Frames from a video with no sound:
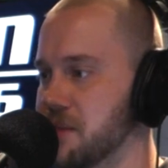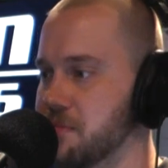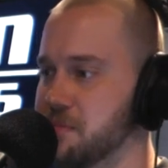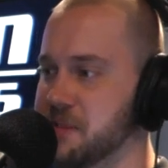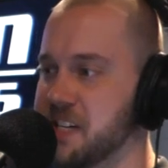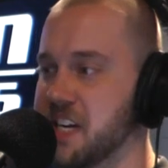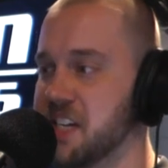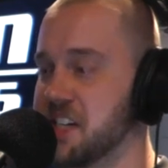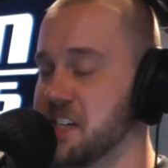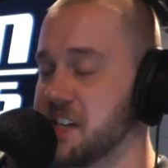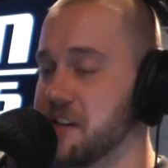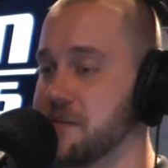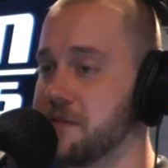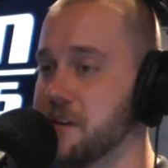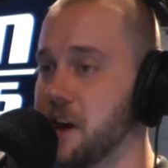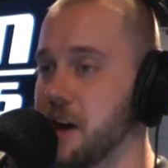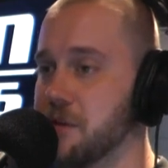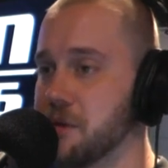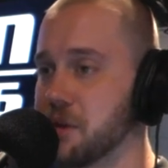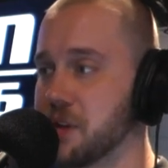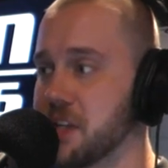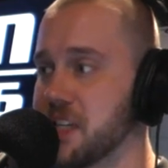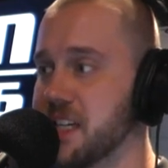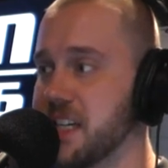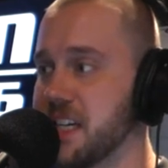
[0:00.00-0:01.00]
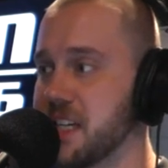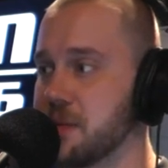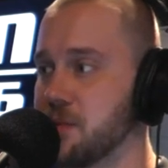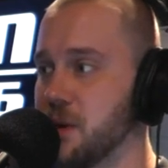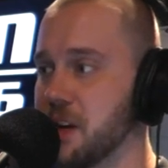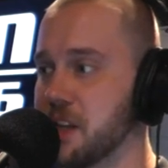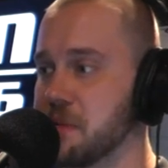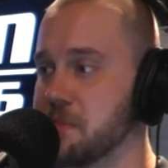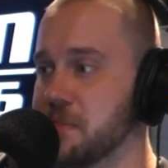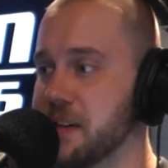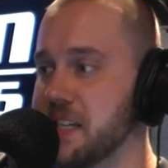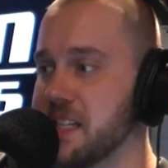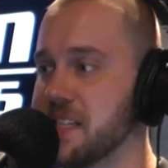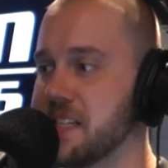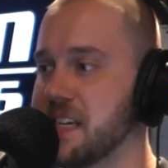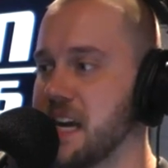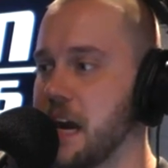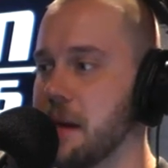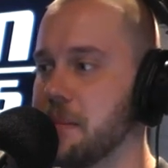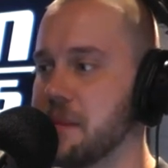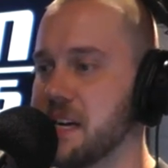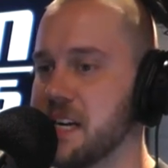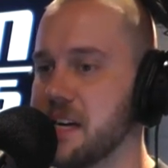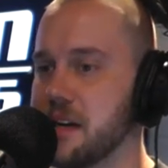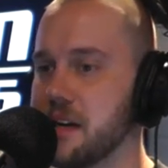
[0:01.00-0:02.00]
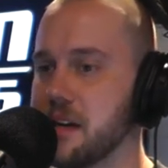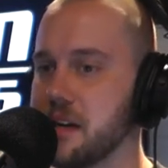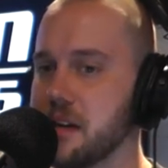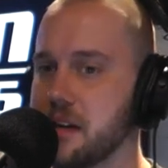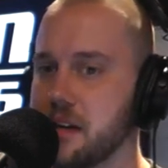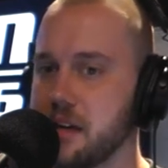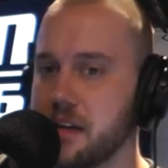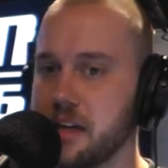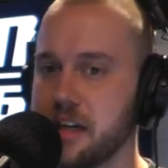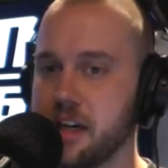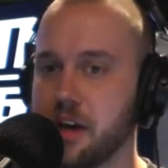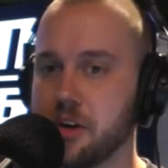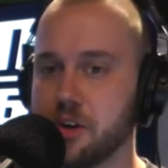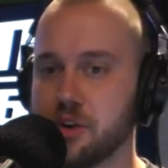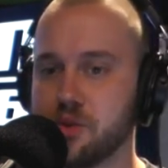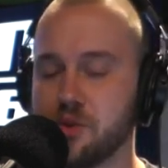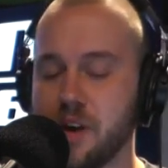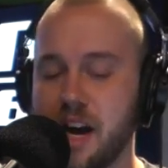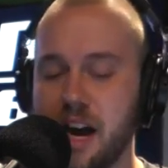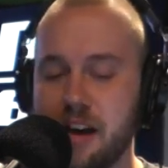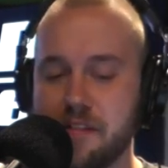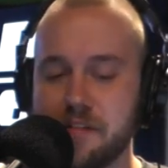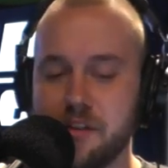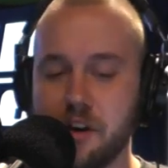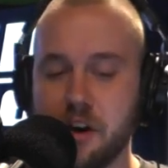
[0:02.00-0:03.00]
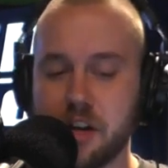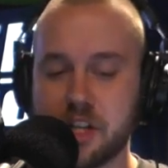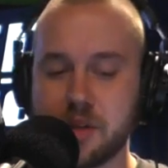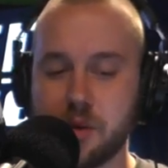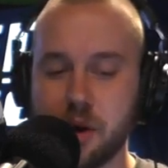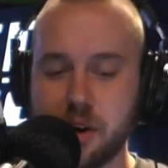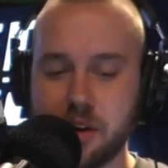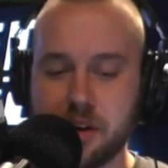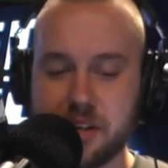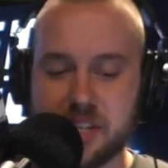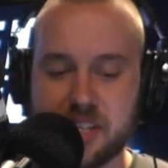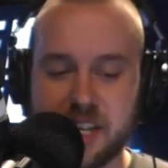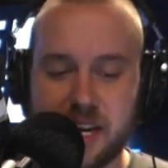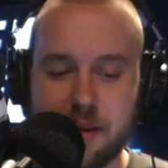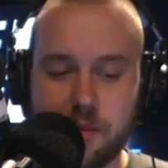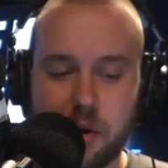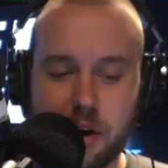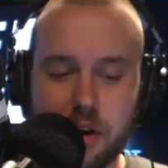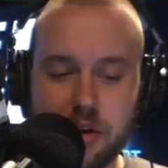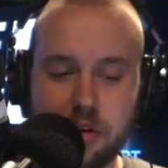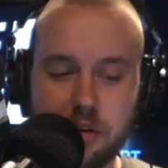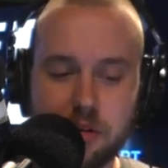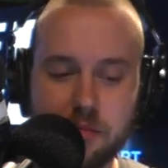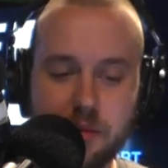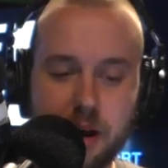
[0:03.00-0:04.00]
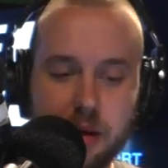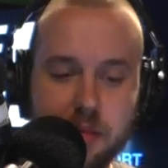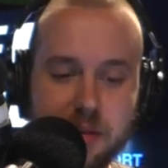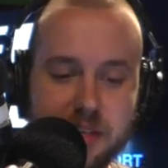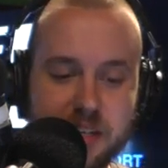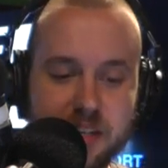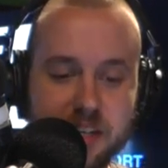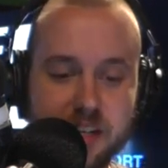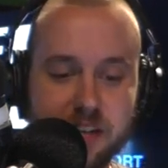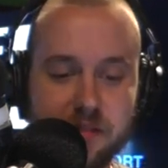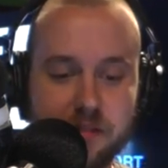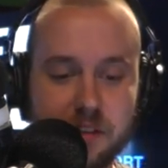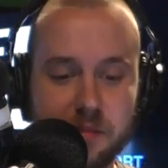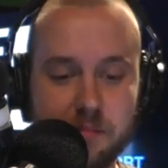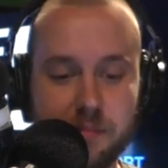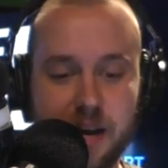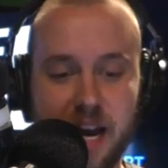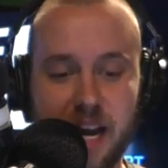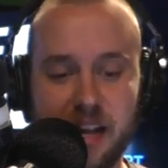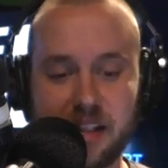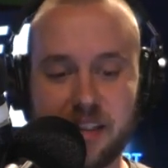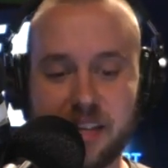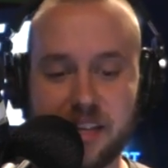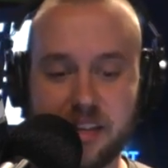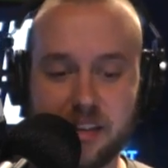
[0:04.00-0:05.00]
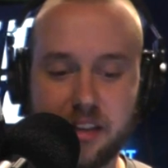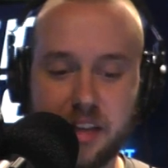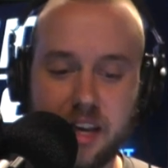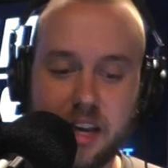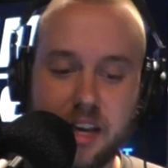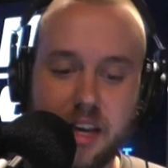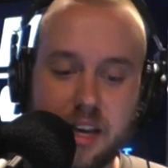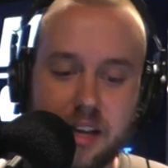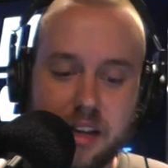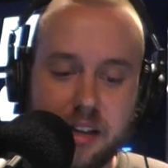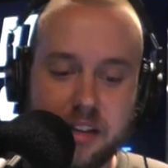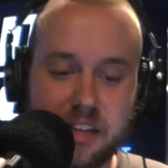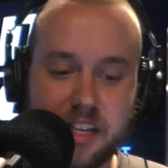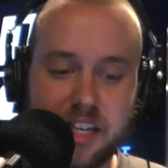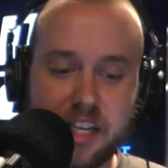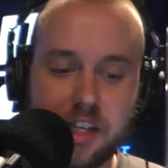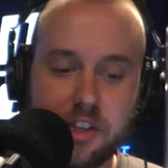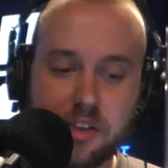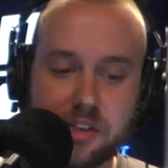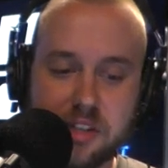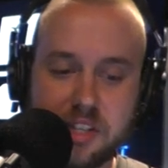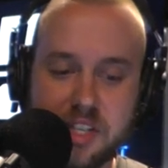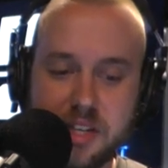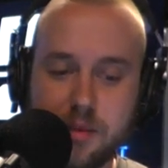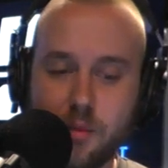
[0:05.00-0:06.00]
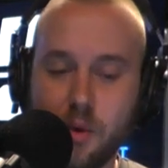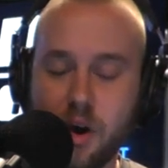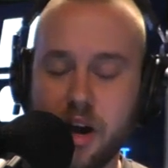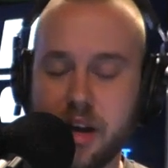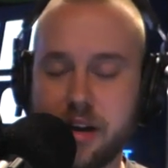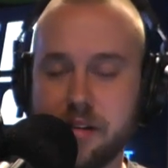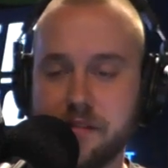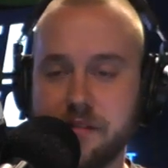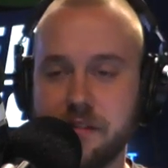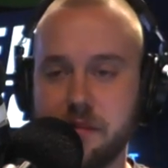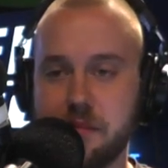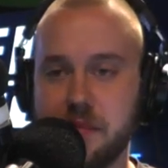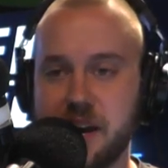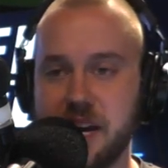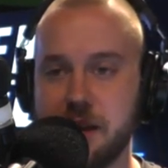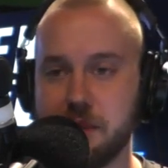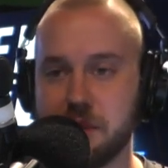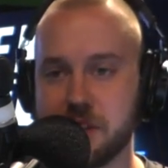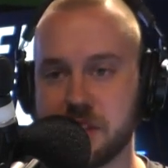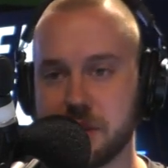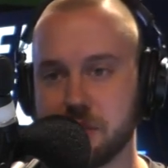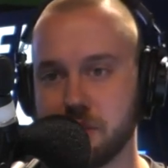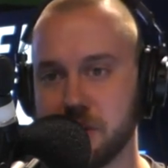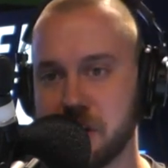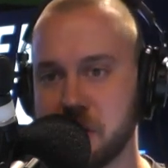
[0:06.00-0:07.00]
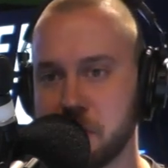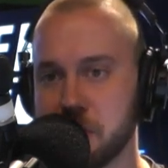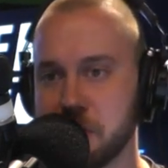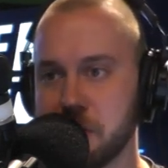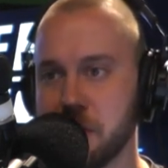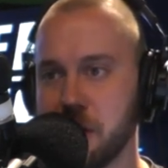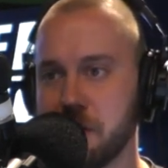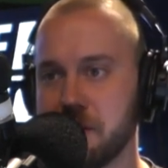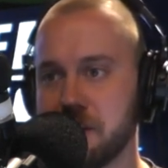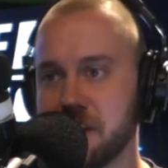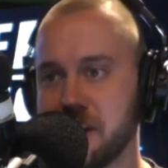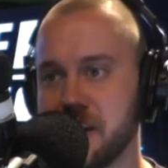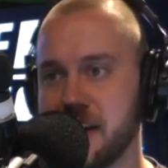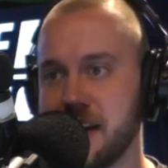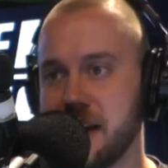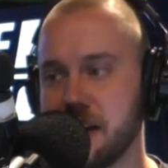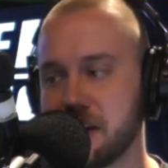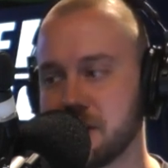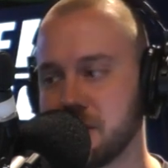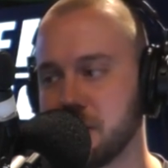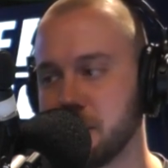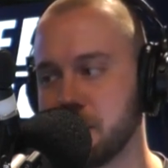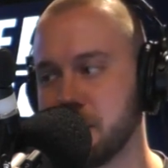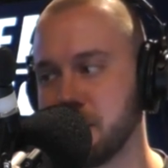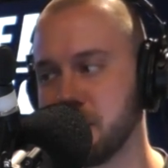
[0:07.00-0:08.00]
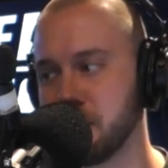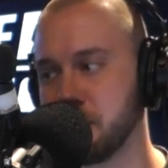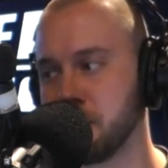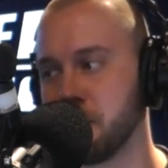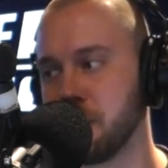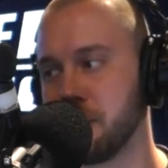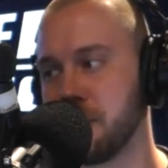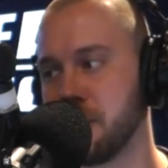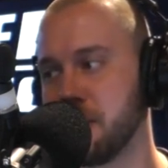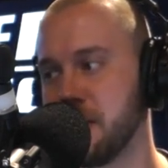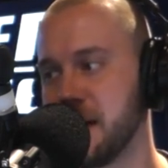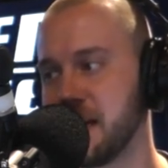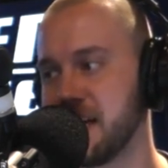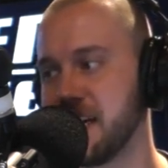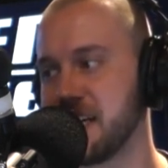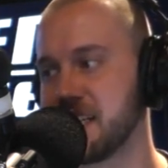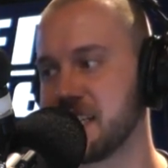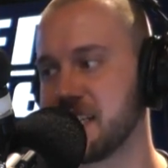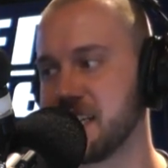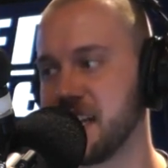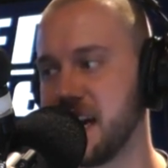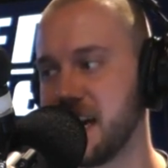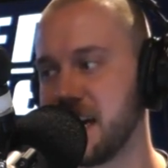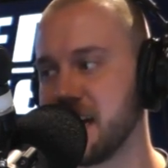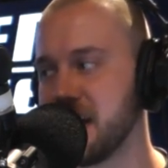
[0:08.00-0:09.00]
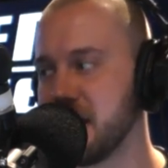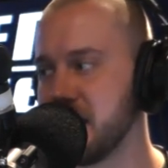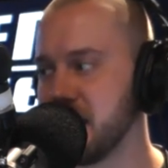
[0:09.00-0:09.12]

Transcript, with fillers: potentially five or six once bids come in on draft night. So I could see why North Melbourne didn't get this back. The, the interesting one for me was the Richmond offer that Cal Twomey mm. reported about yesterday.